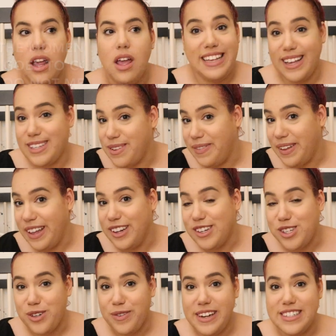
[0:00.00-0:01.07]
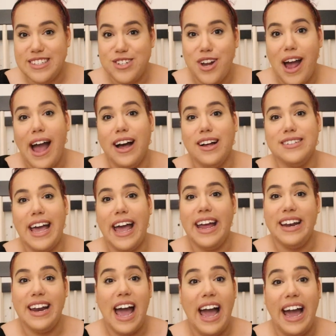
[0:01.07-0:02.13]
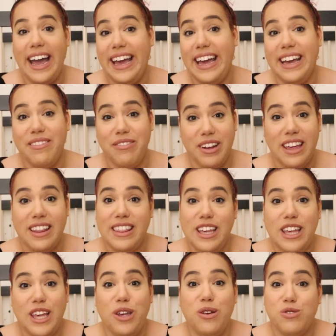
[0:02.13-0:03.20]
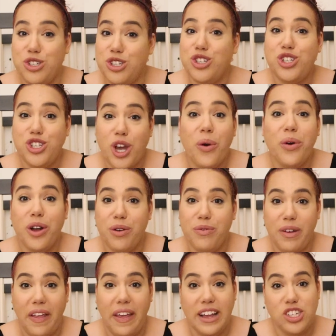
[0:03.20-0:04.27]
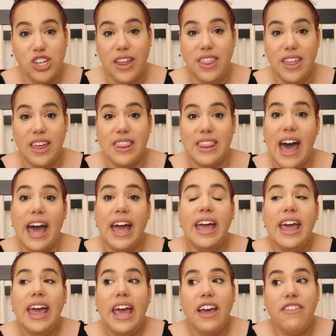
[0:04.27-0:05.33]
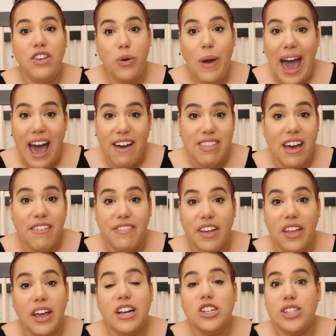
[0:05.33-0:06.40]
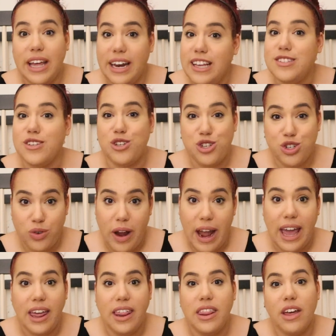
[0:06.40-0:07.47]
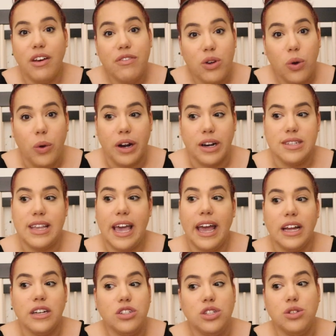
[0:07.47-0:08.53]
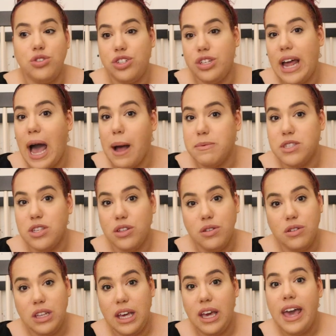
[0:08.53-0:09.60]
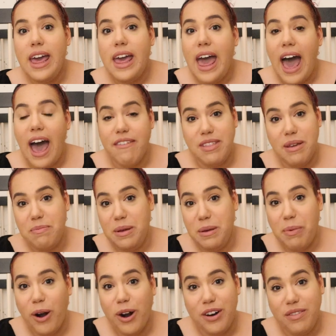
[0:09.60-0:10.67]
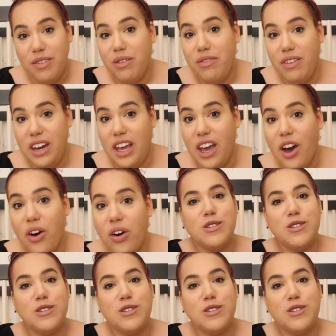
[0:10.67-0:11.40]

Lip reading: It takes a village to raise a child, and I really think you should show your village. I think that if you have that village, that is a strength of yours, and you should absolutely have them be part of the video.